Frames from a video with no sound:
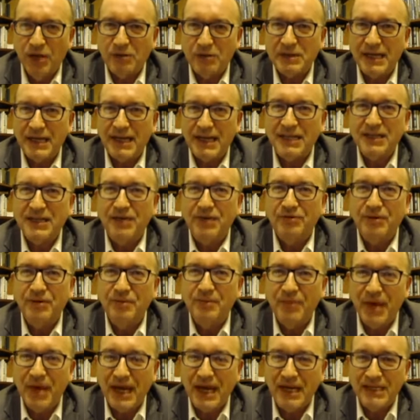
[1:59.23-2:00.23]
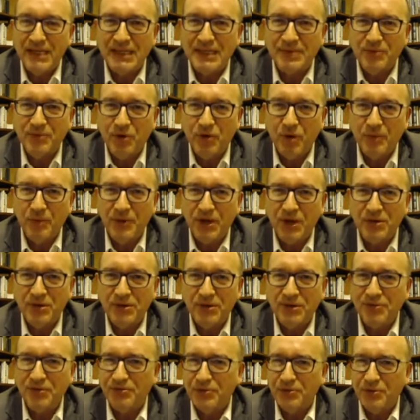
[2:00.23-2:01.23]
looks like it's going to remain small,
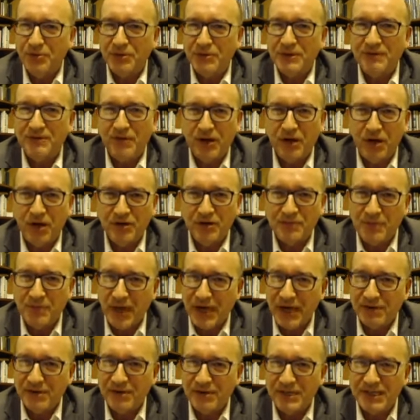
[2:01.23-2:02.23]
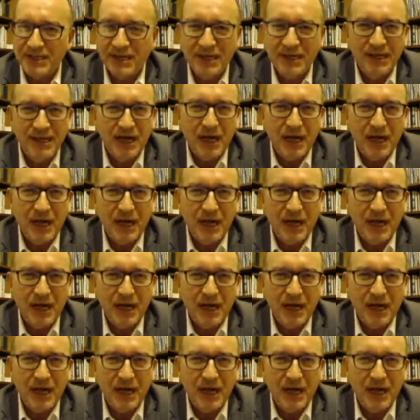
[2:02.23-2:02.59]
because the routes for those migrants